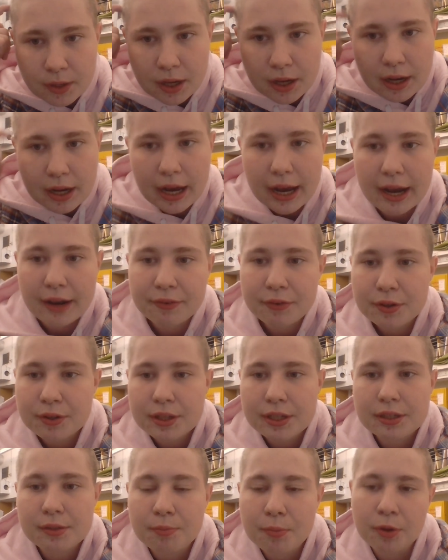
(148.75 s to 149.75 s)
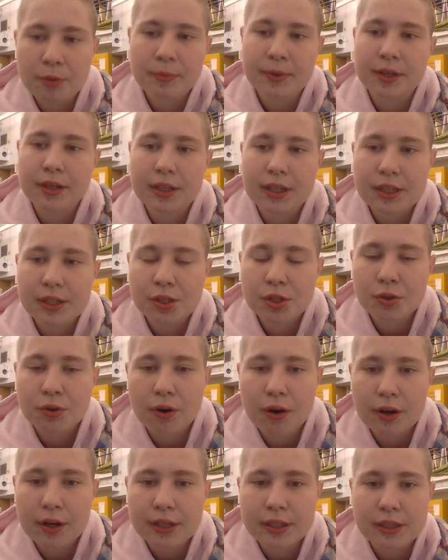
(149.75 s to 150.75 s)
After this moment, his
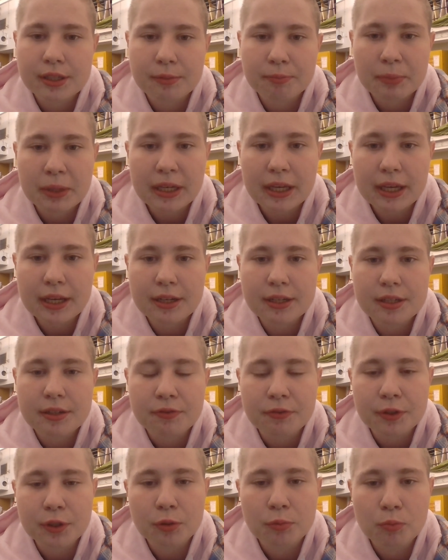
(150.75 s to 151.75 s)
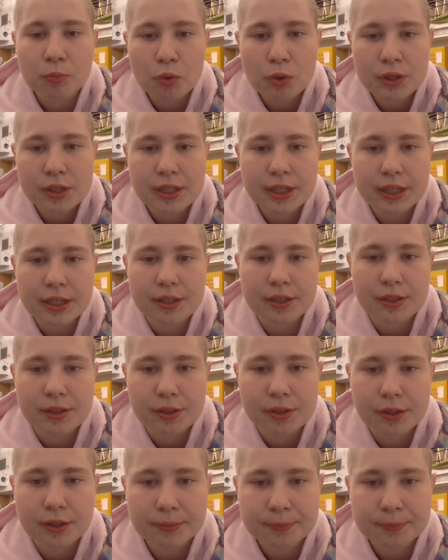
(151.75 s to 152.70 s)
drawings begin to feel more sinister.